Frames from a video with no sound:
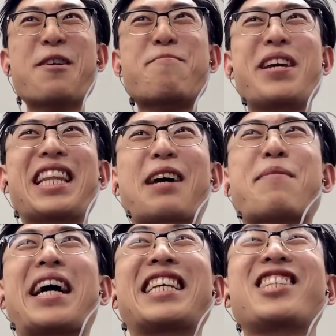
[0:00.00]
Be like
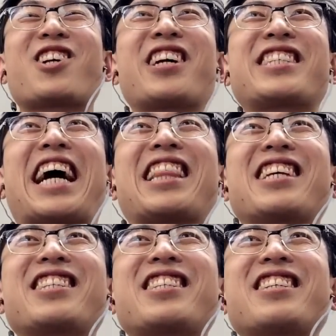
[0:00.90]
Miley
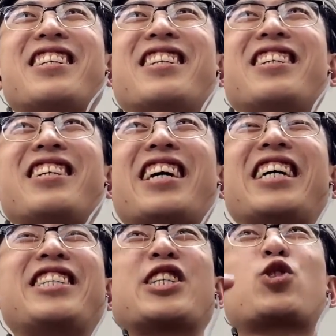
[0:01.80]
Cyrus
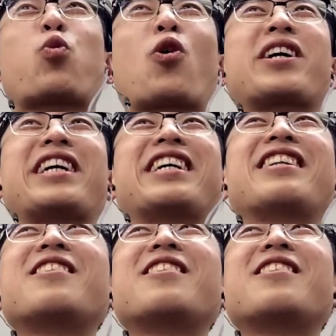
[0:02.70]
and just twerk it.